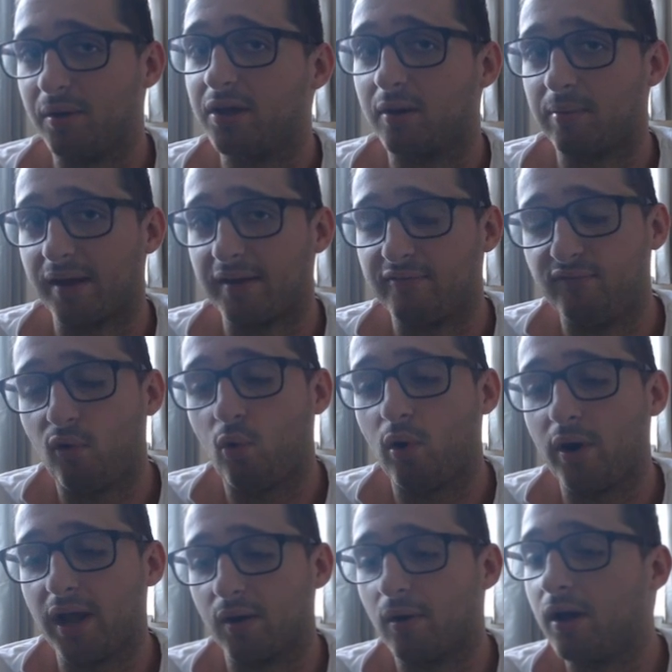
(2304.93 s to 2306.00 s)
You've got to play 4
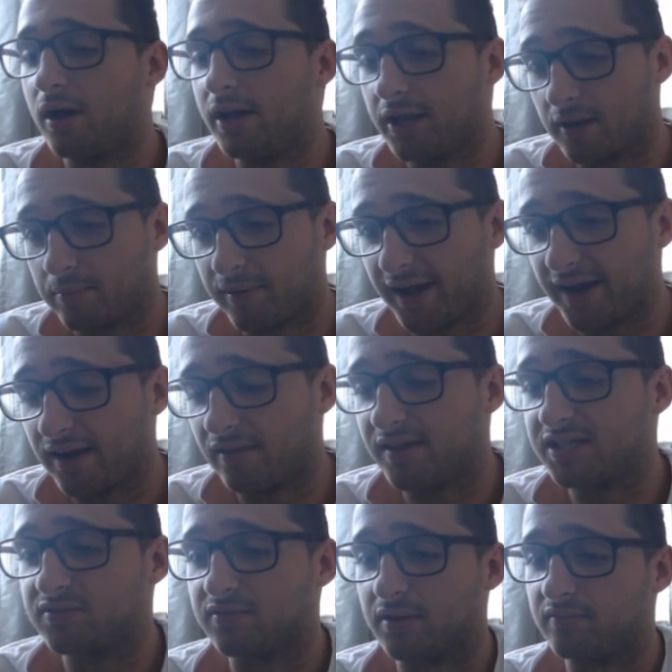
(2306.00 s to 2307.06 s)
here early. You're going to play like
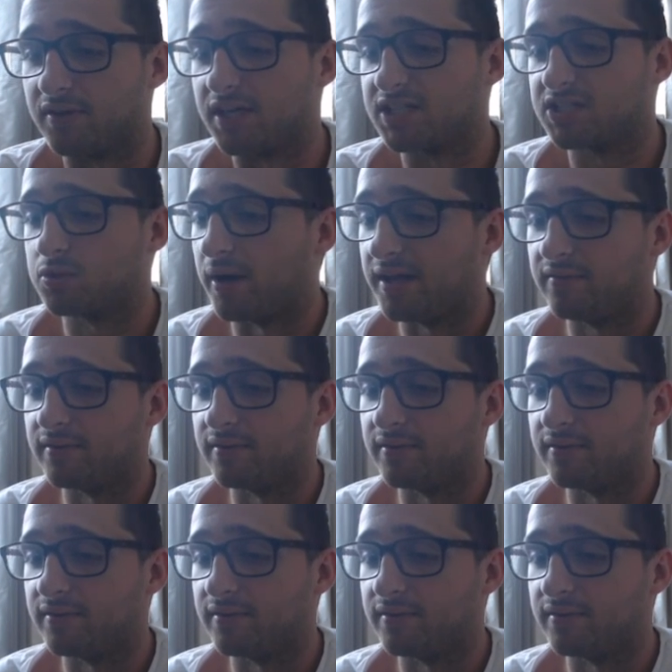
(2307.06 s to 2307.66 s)
this for the first 20,